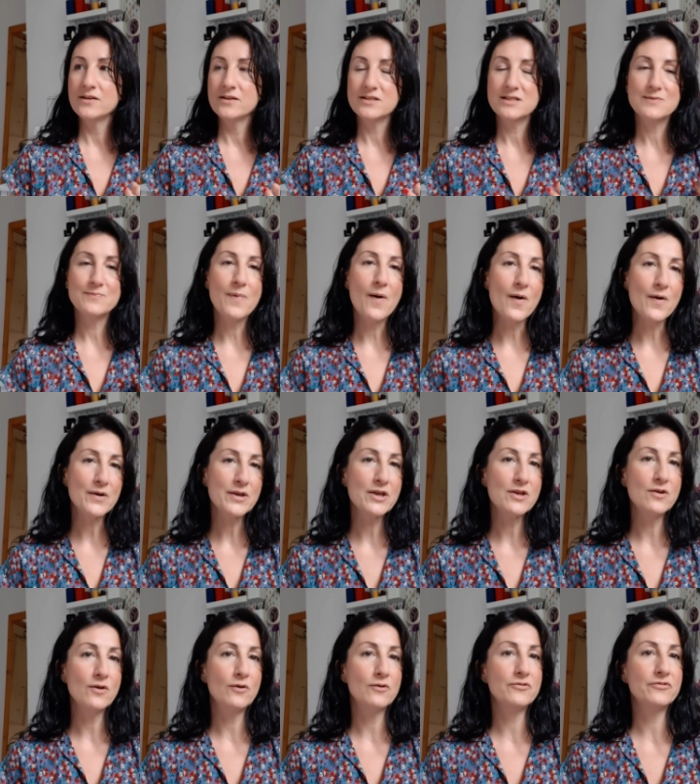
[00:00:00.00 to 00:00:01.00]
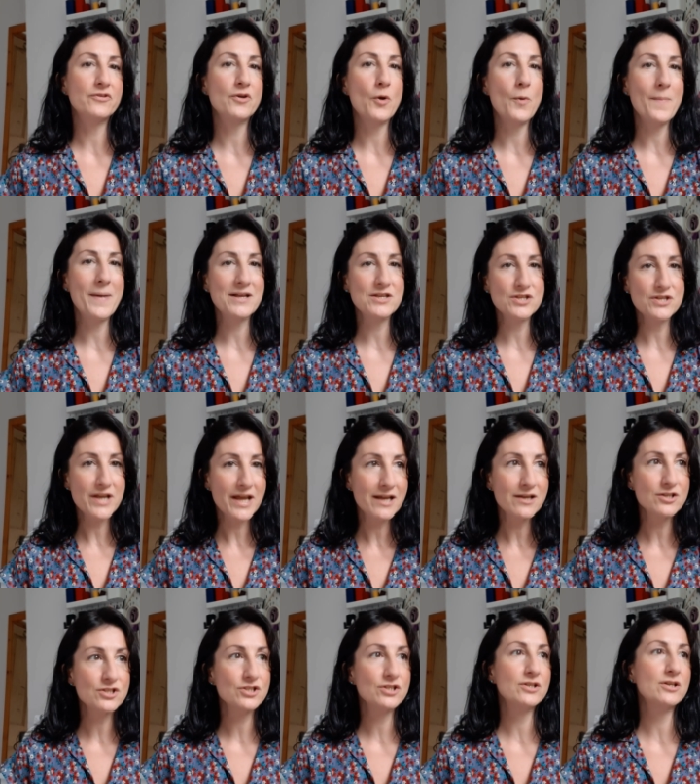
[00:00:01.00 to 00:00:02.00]
sparking off your
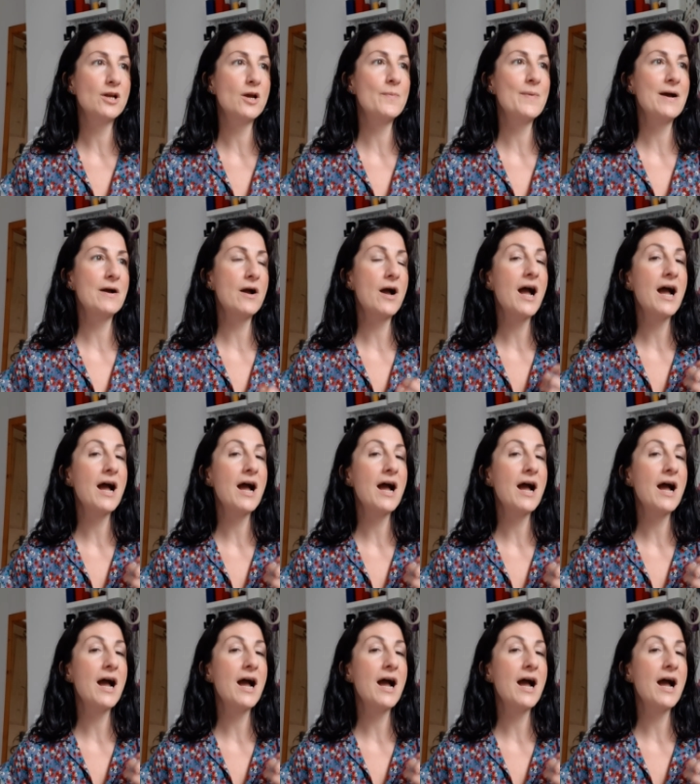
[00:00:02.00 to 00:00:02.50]
imagination about